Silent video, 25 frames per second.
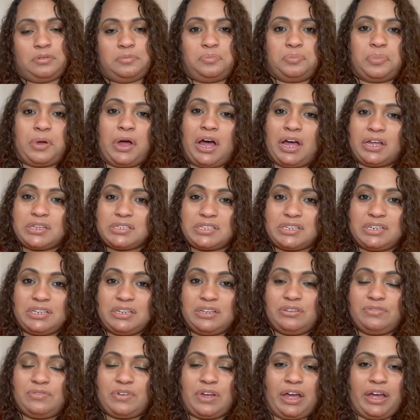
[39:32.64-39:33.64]

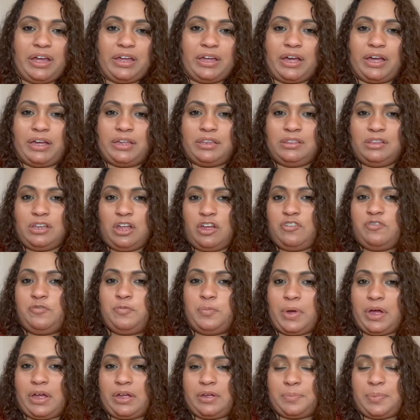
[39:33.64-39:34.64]
positive. I, I love
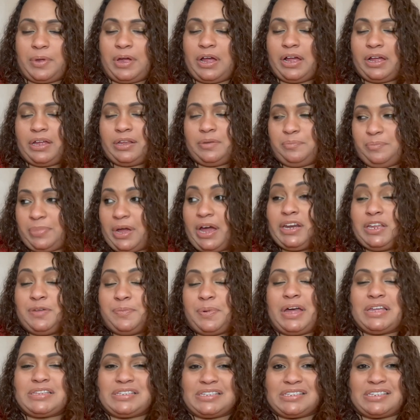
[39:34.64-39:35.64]
bo po body
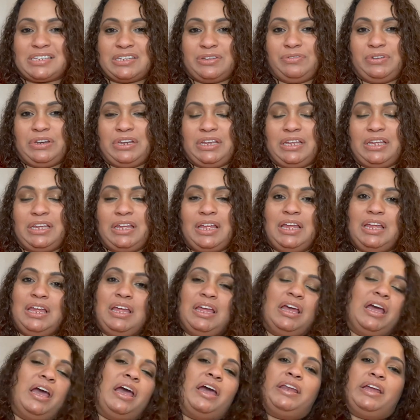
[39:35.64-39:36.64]
positivity
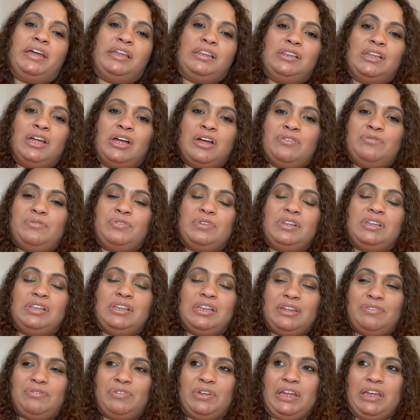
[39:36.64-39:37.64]
and I love
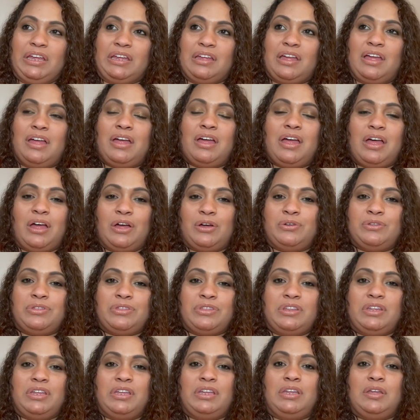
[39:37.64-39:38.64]
living a
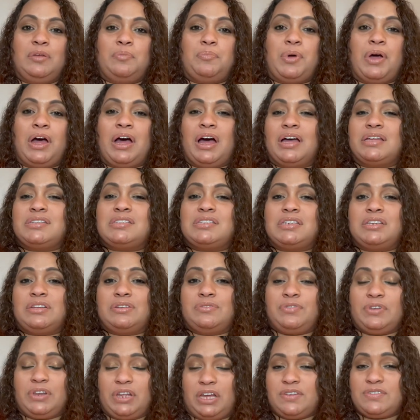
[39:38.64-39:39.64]
healthy,
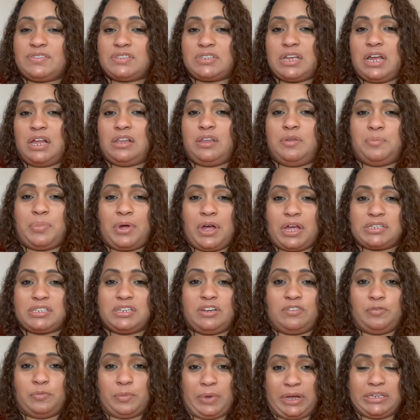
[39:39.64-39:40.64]
positive lifestyle and
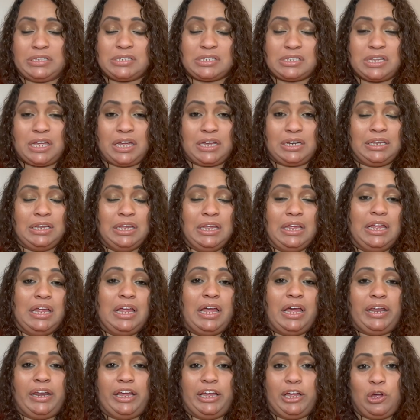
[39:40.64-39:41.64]
positive mindset.
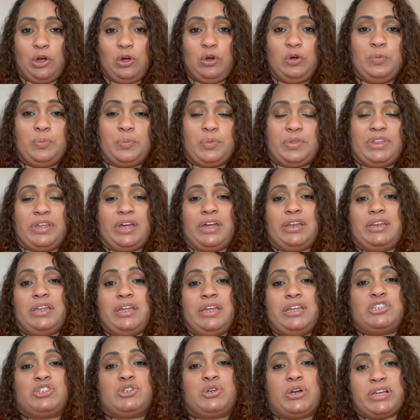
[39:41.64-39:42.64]
And I hope that
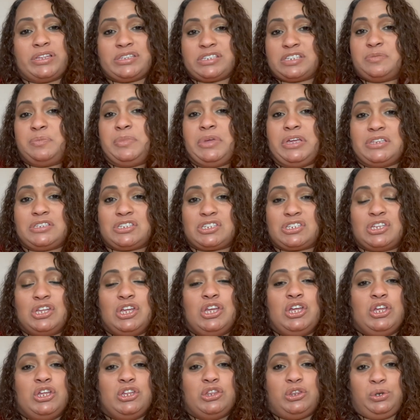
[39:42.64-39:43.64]
it transmits
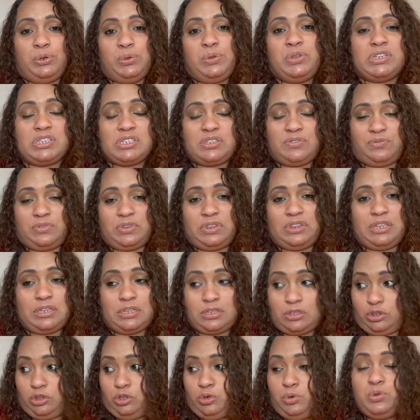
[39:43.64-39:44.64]
through this,
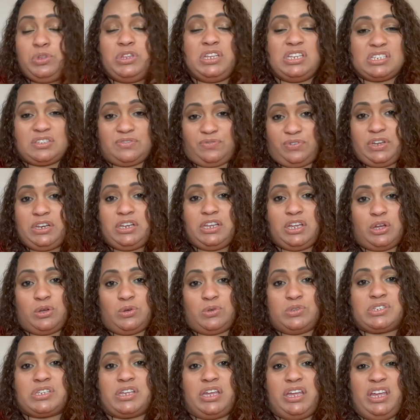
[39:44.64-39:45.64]
th through these
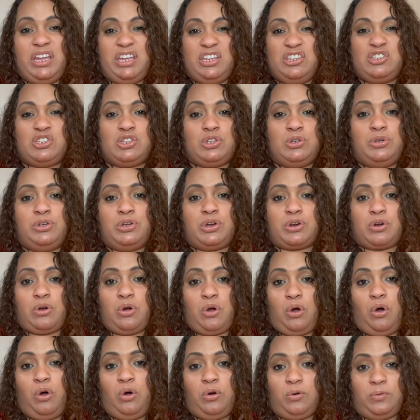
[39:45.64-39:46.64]
videos into your
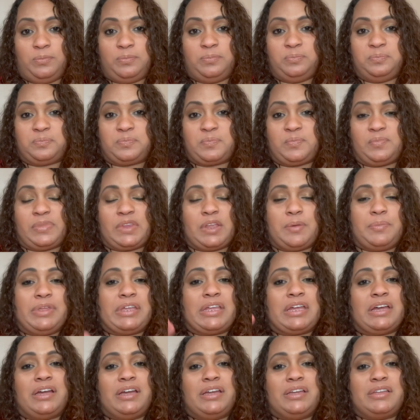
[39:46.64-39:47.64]
home
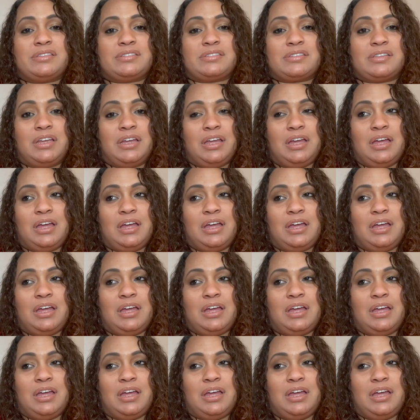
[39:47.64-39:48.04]
because